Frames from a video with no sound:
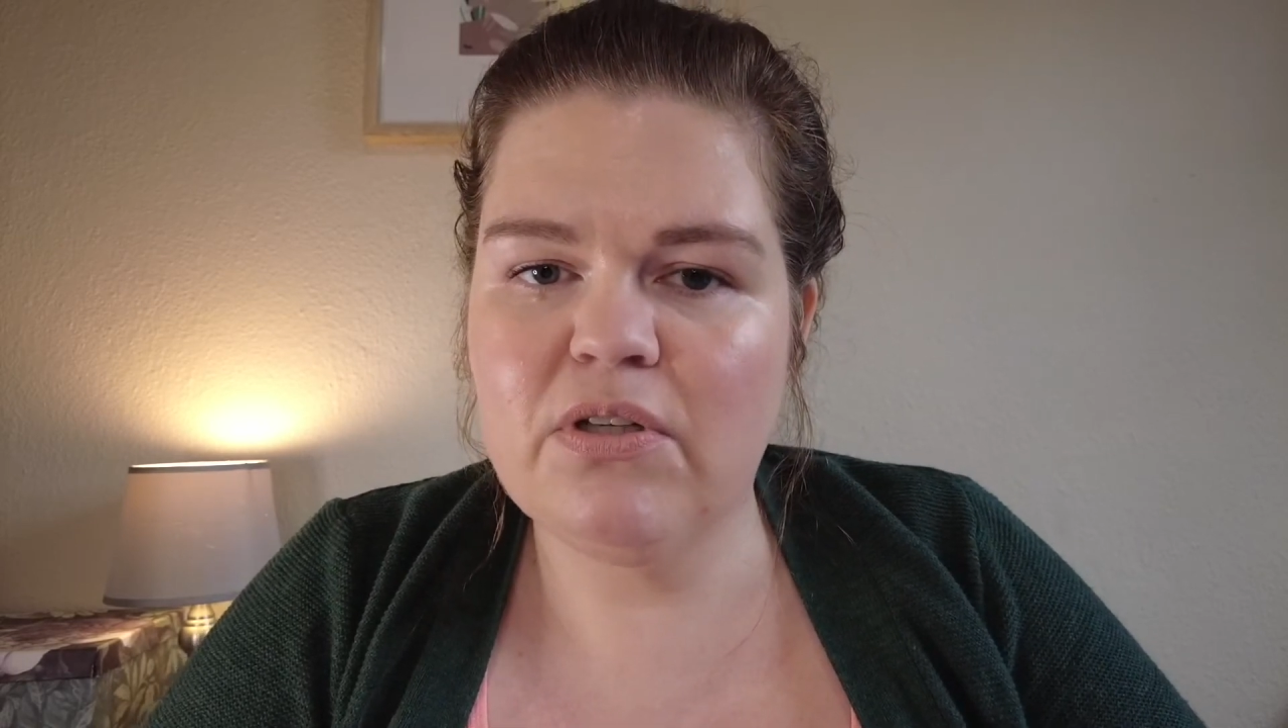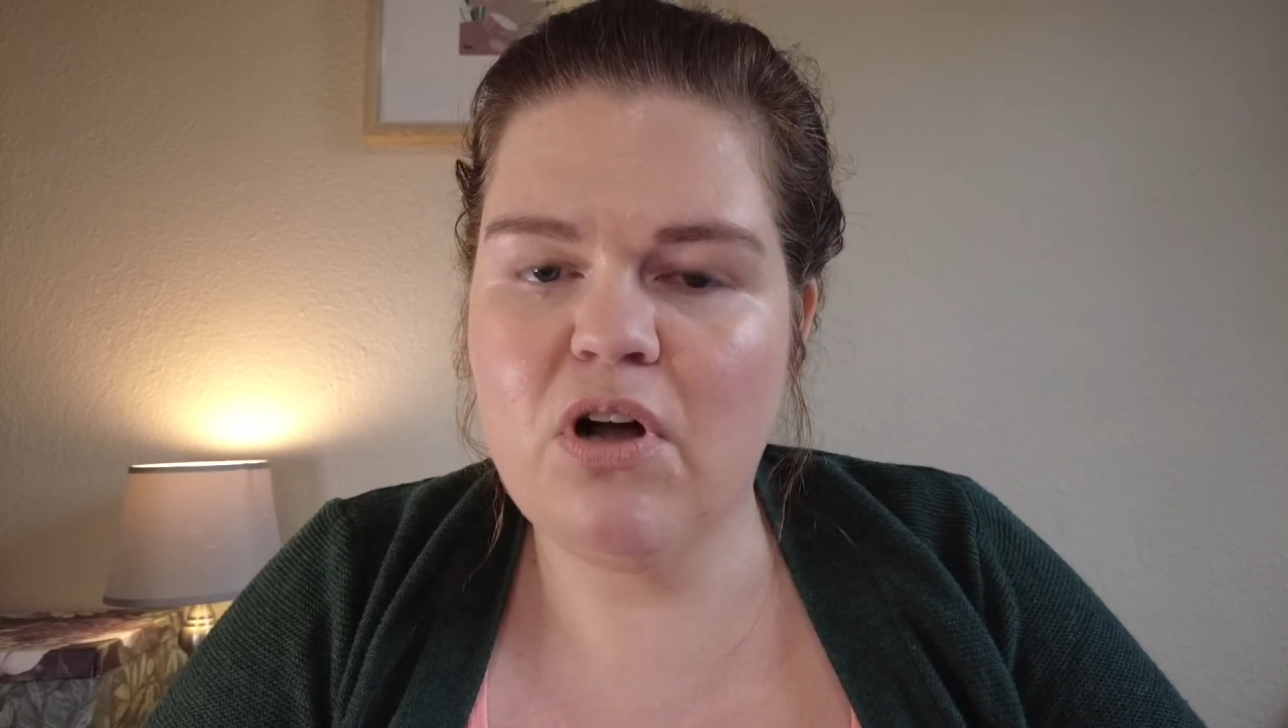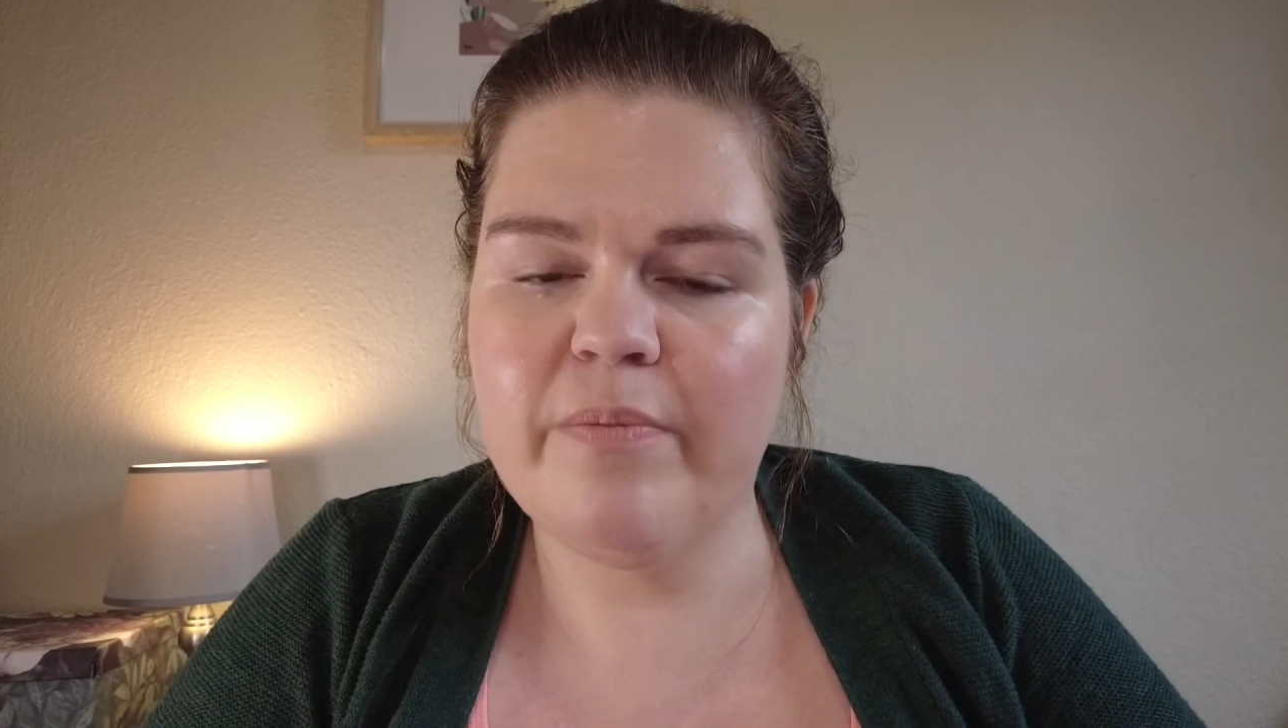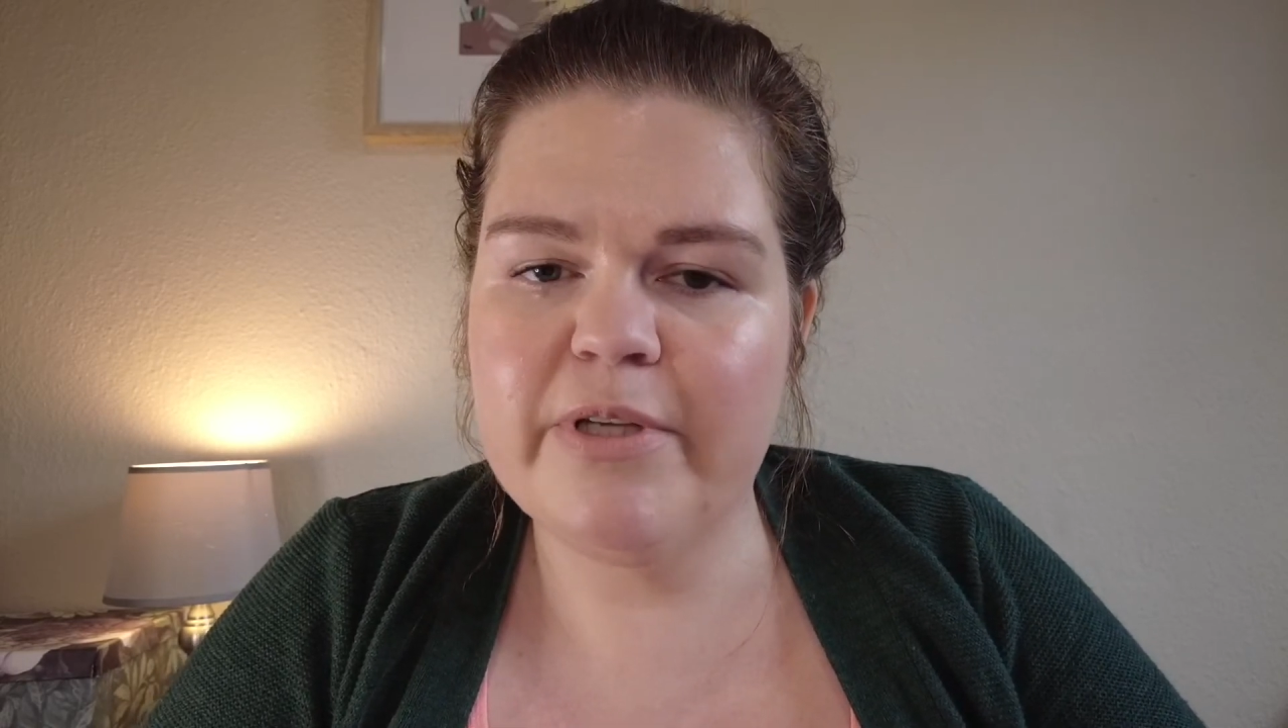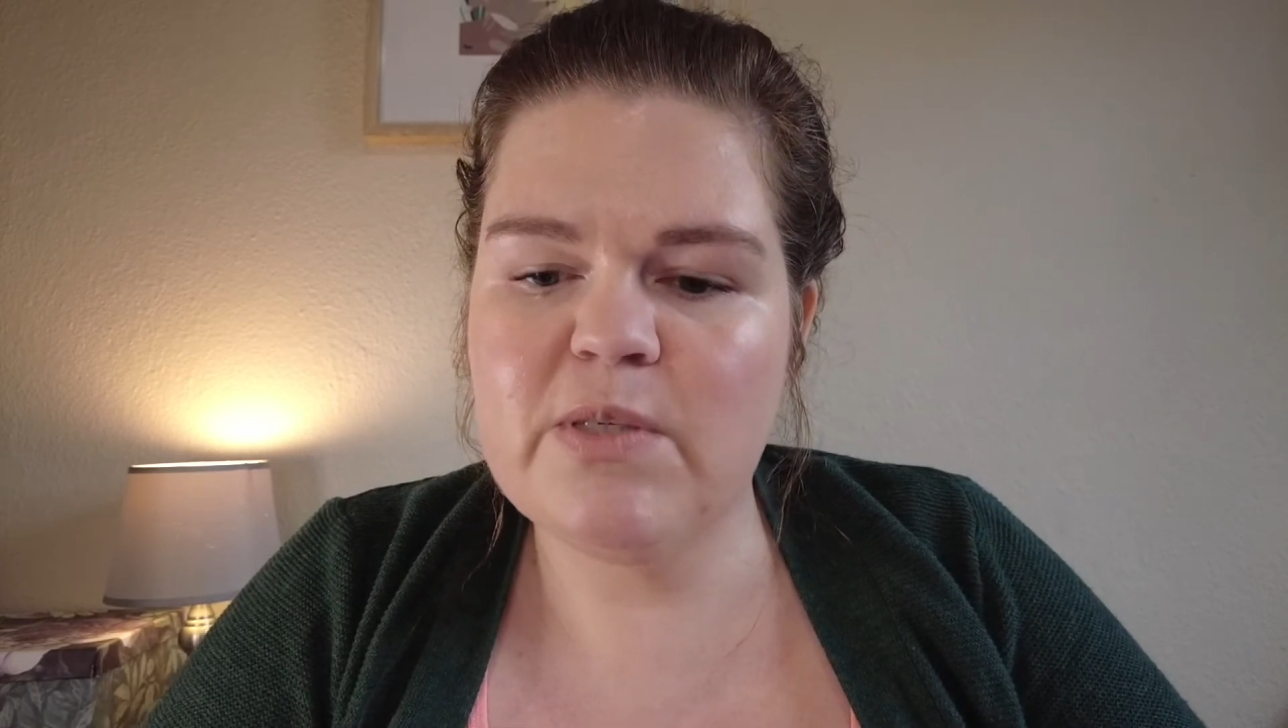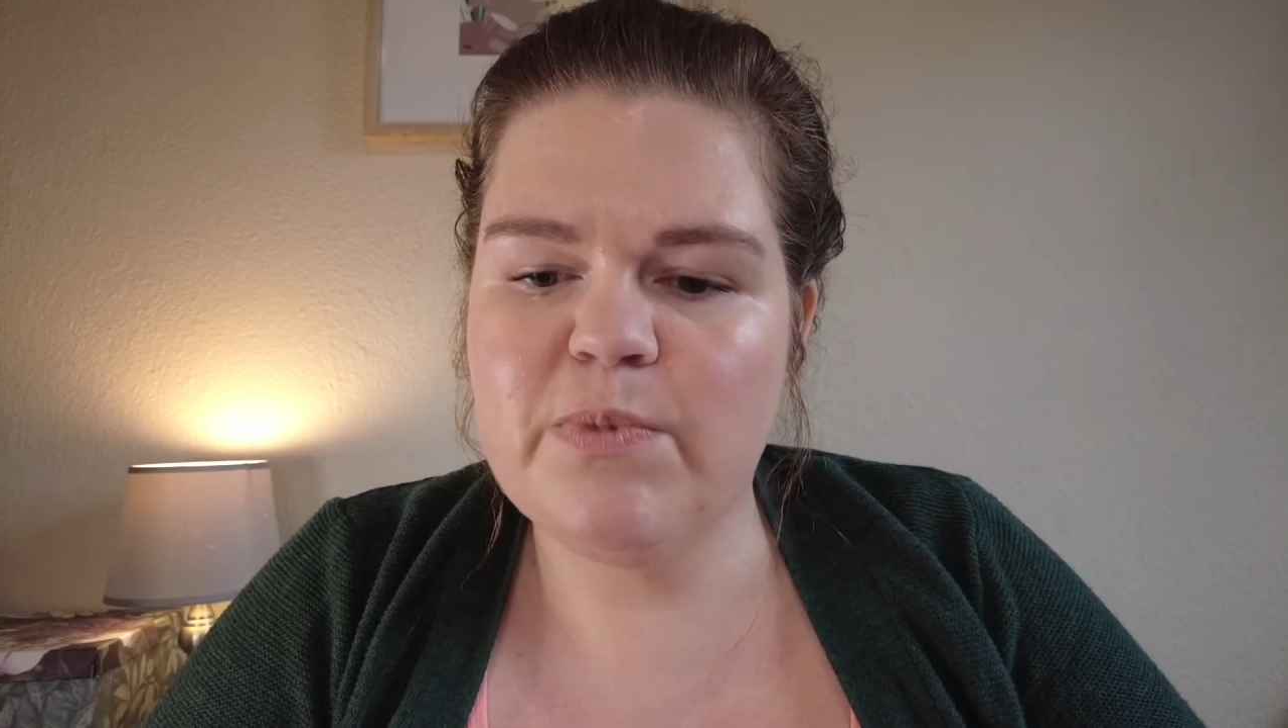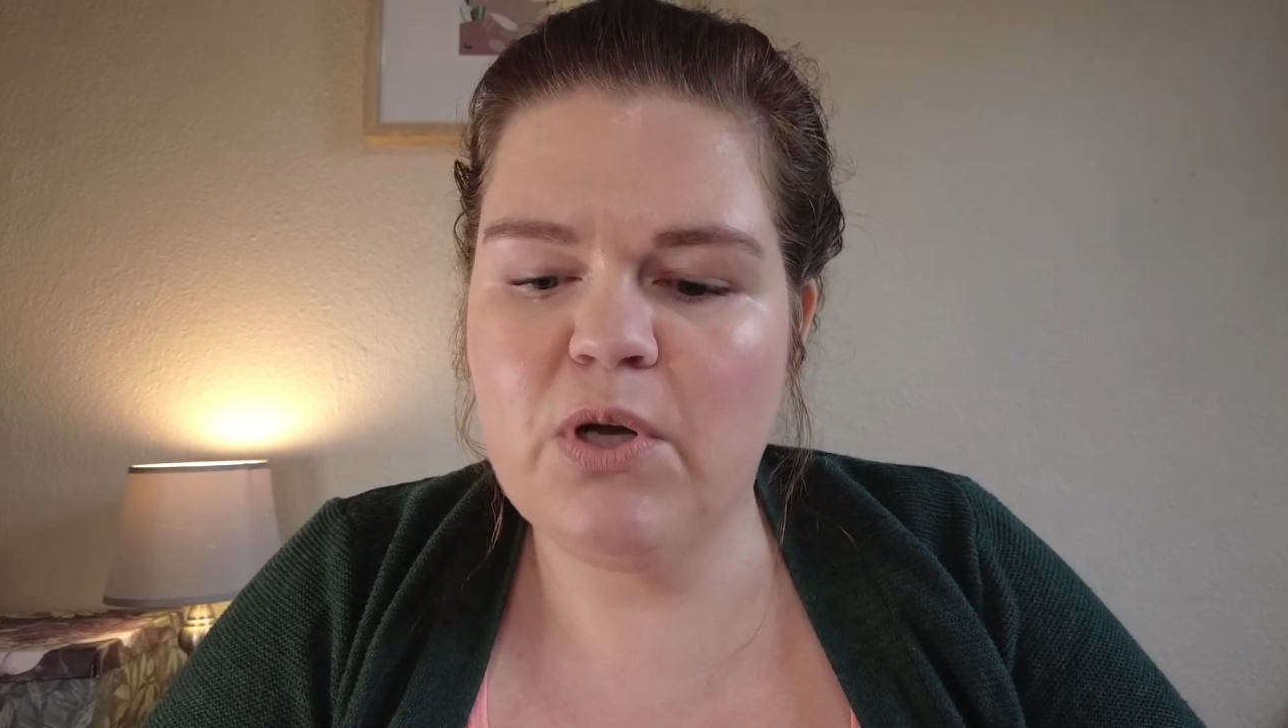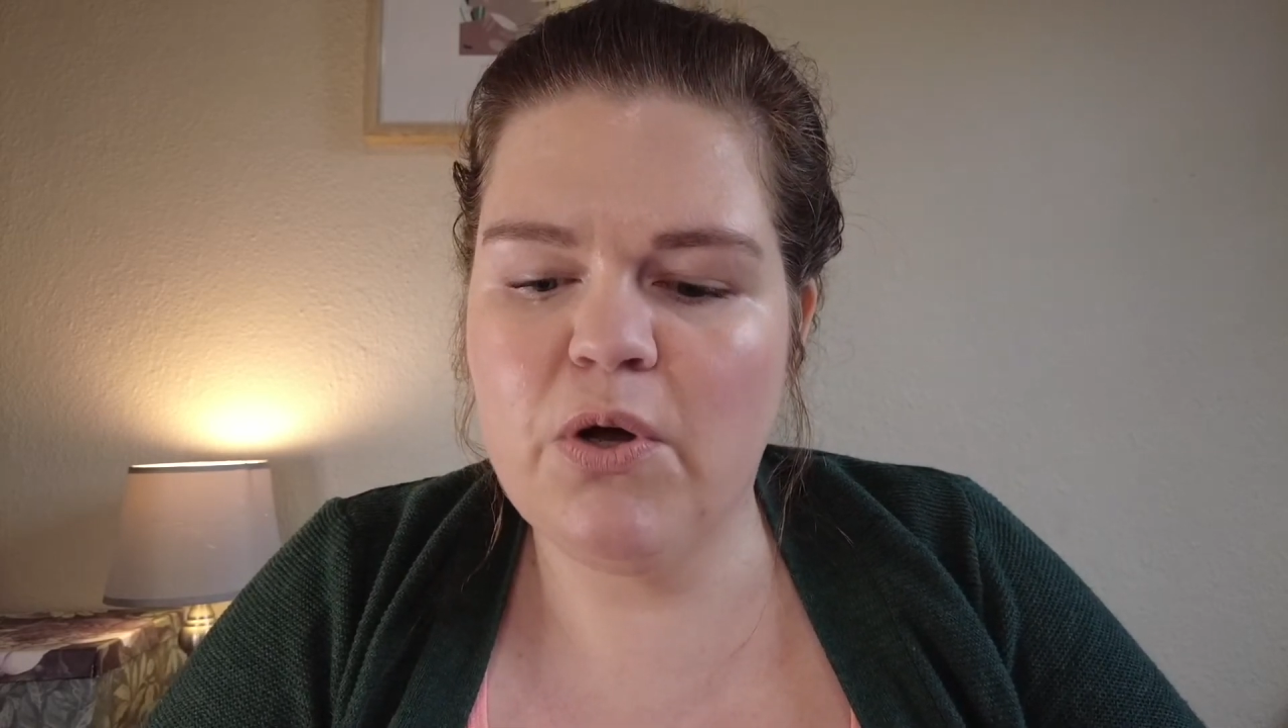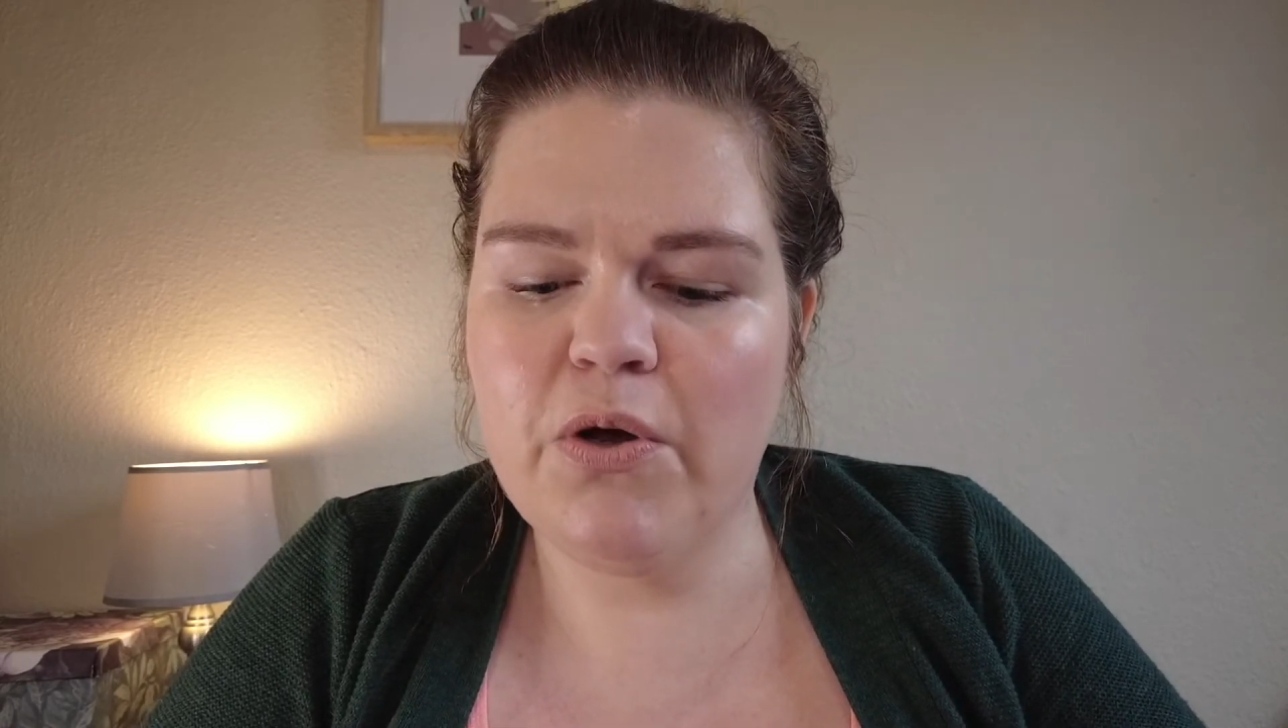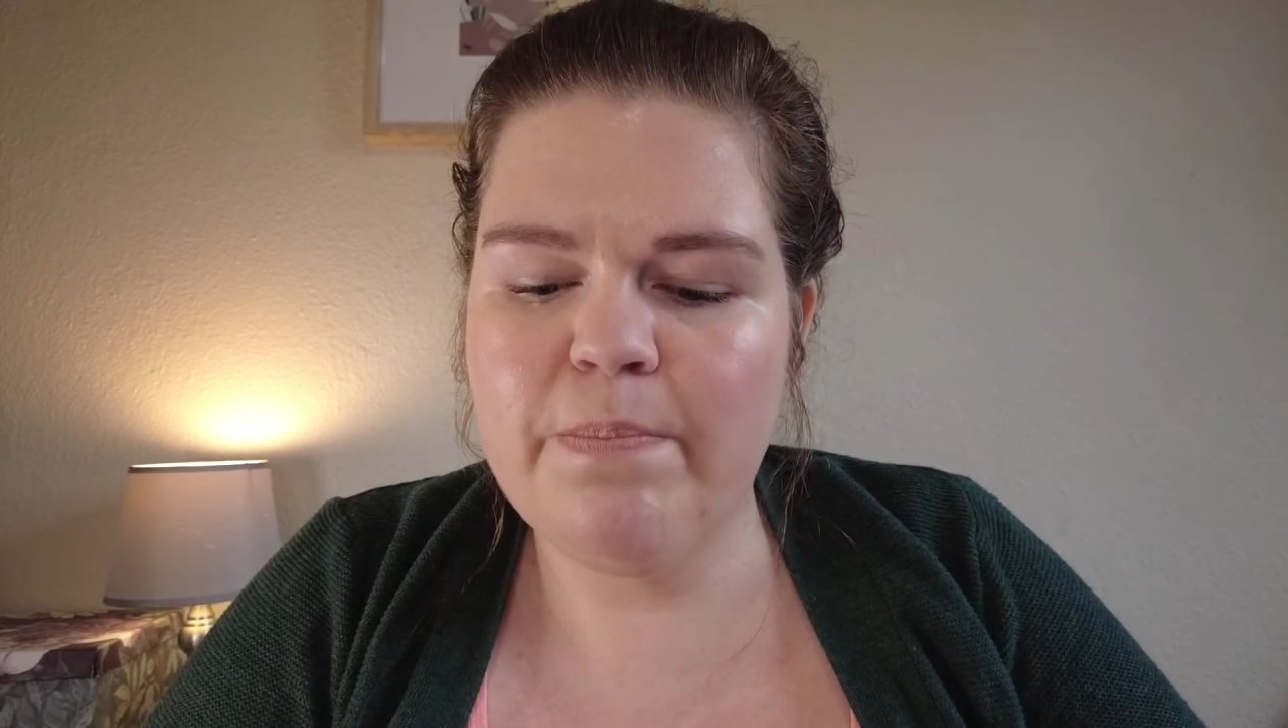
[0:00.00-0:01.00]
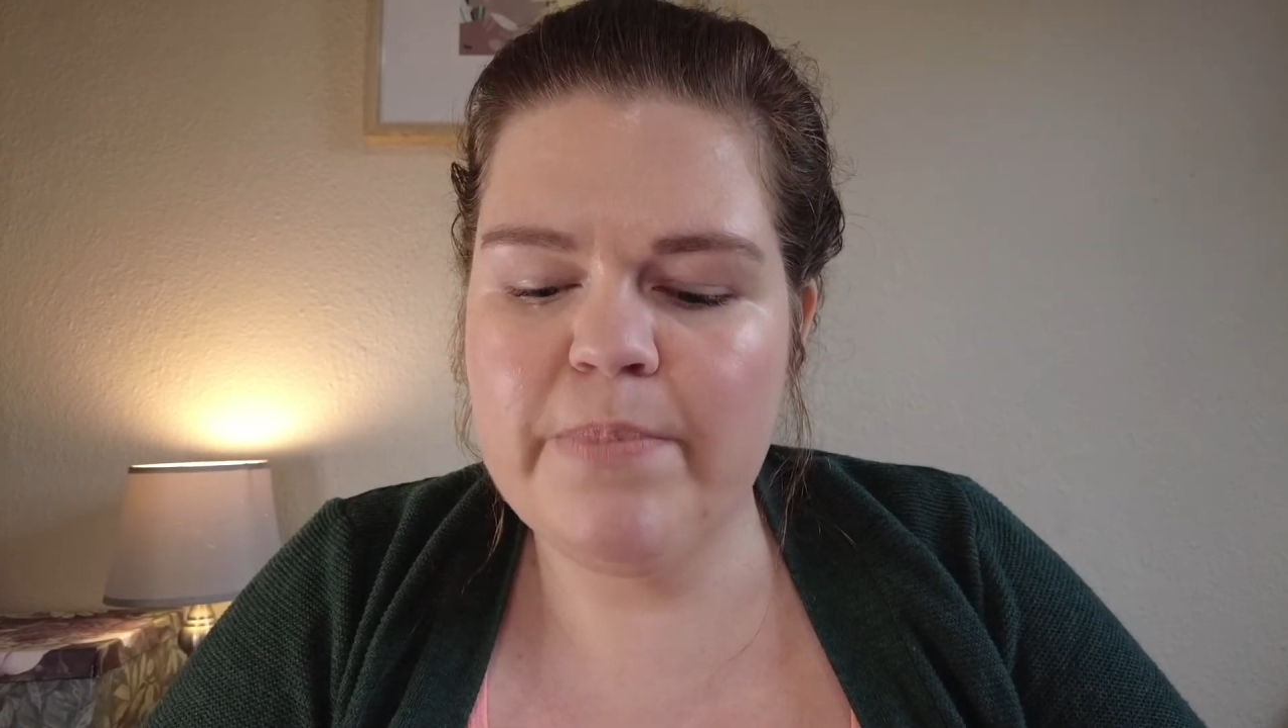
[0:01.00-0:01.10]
comments below.